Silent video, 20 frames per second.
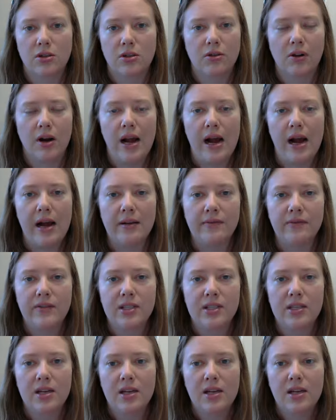or
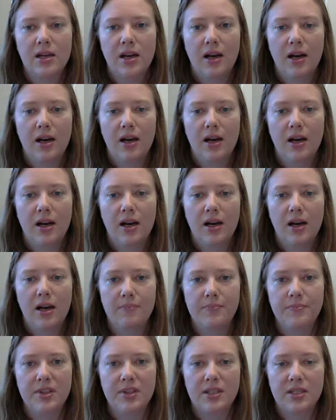graphs.
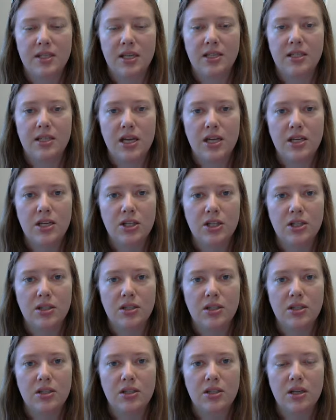The
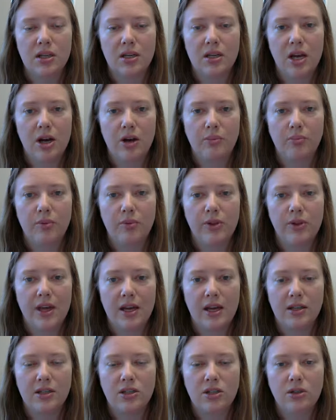citations can help with
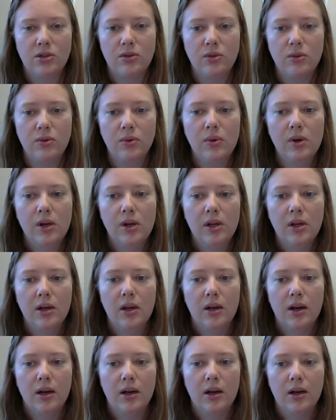that too.
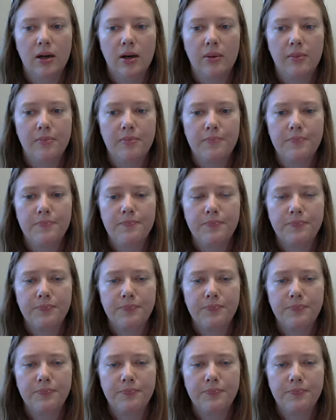Mostly